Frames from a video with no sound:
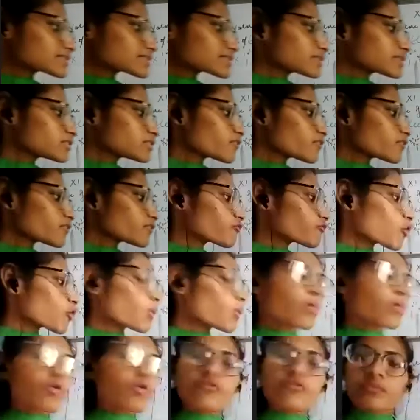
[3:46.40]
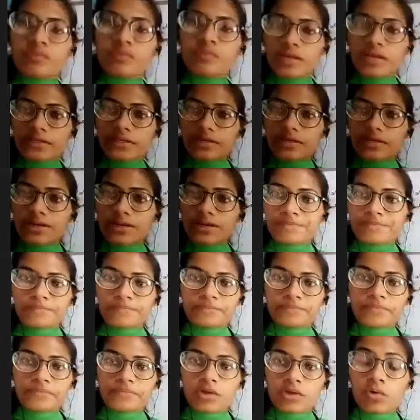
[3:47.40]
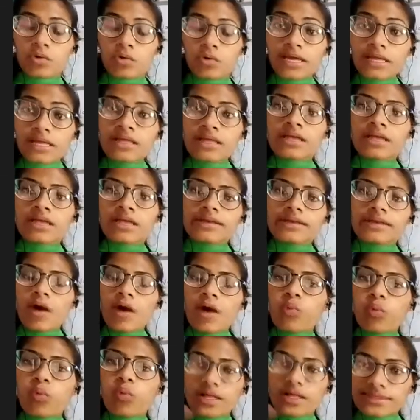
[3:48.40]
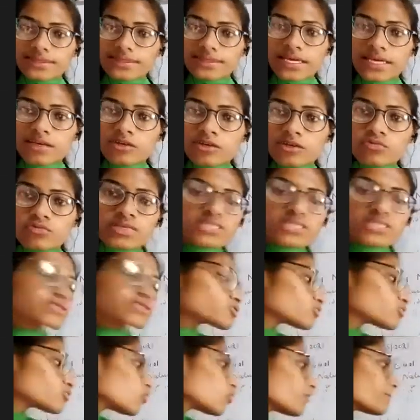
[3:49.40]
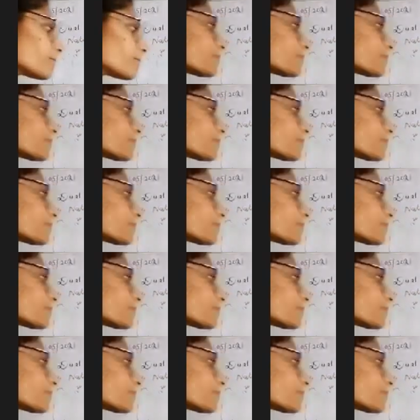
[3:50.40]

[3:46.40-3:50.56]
in the form of meter. Okay. Now, one thing you must know